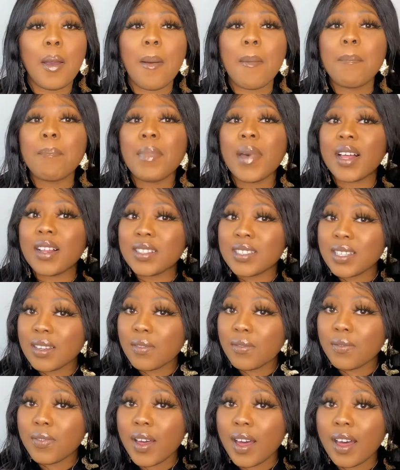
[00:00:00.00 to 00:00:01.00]
Melting
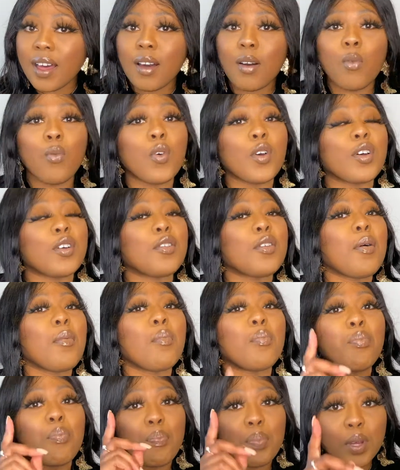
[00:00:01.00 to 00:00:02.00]
fat will
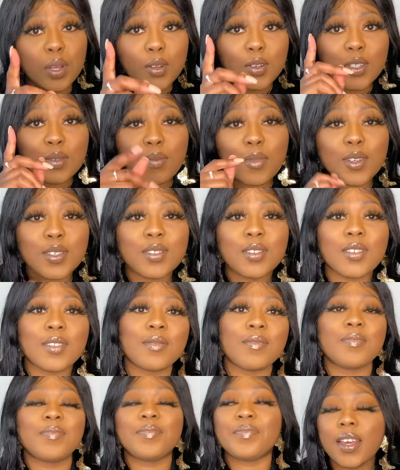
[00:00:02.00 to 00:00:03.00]
build
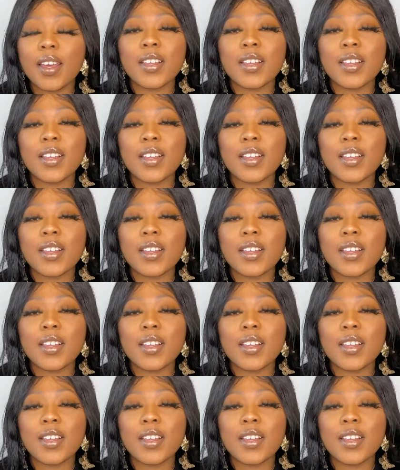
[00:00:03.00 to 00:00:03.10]
muscle.